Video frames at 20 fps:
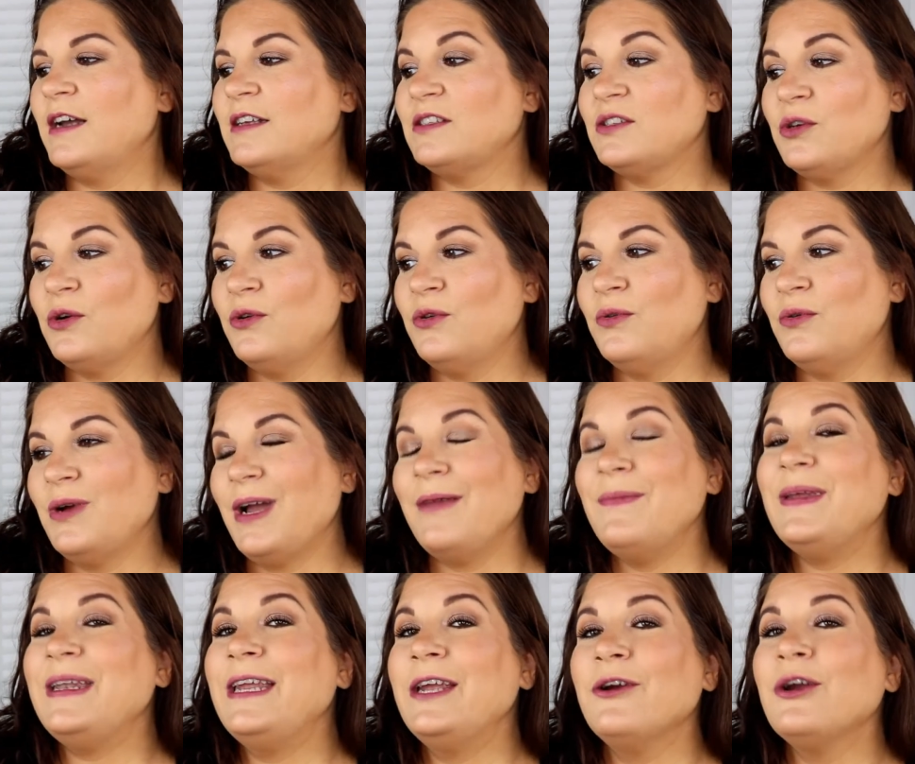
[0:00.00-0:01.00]
So
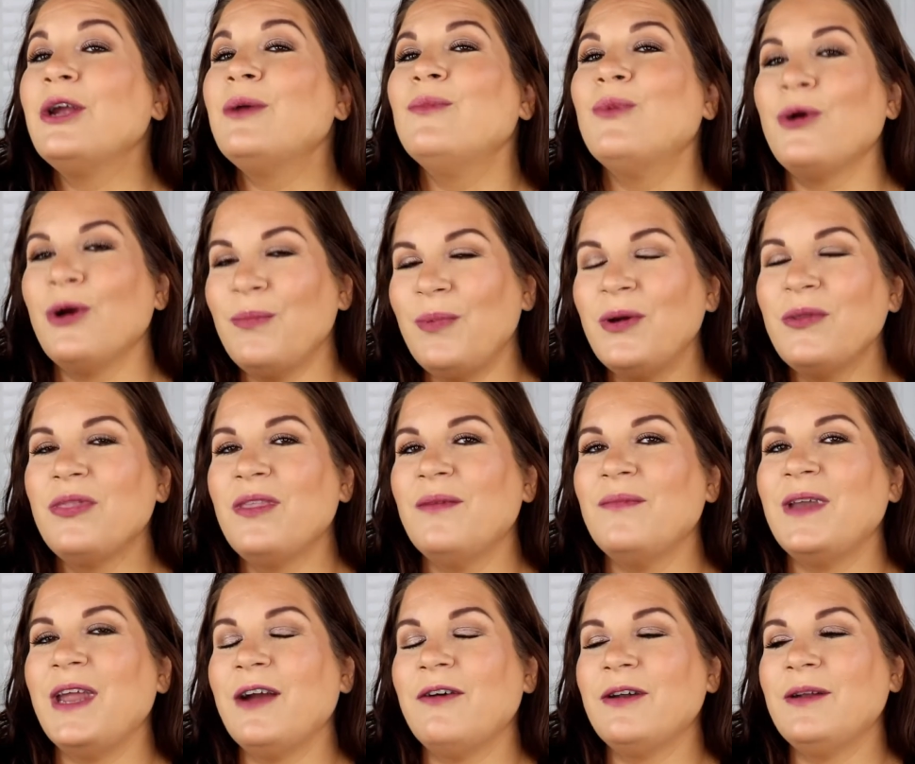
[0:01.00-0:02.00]
I've been hearing more about
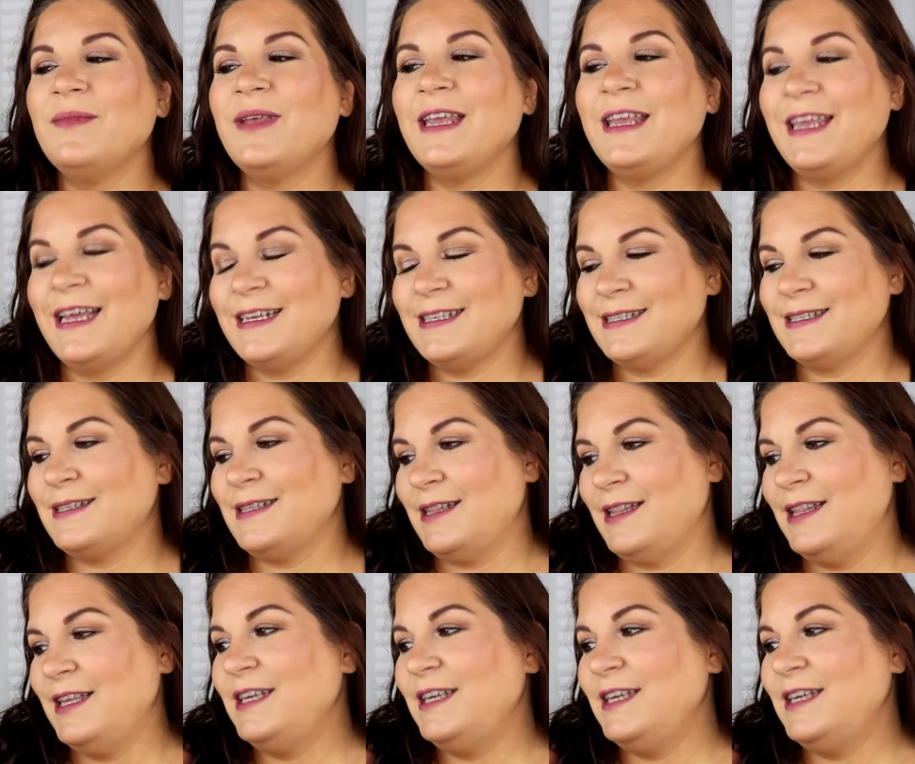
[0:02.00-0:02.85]
them now, and I'm like, yes.